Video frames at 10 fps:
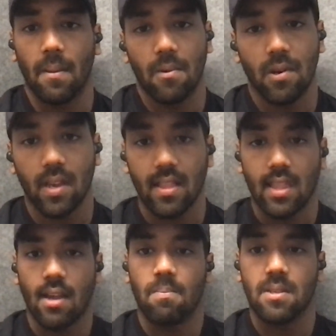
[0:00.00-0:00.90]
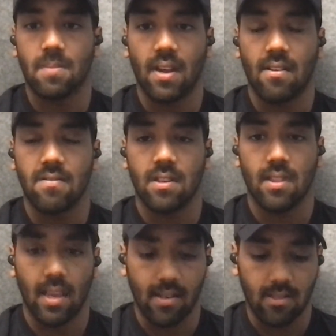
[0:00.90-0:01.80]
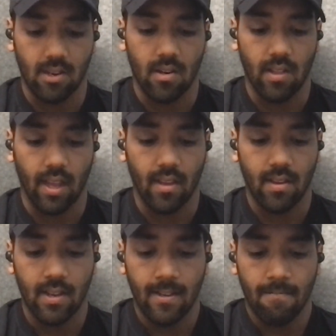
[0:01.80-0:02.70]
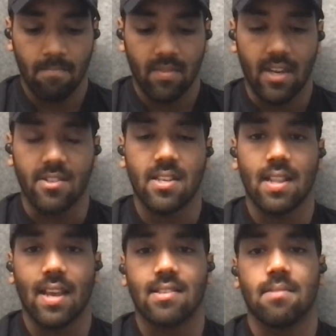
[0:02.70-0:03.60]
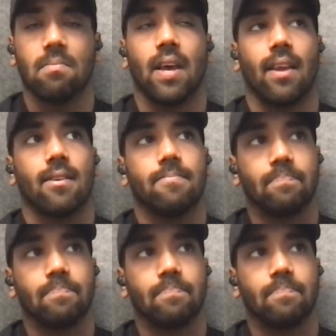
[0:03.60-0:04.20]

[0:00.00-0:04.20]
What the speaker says: people, get their perspectives on things. So like there isn't like some like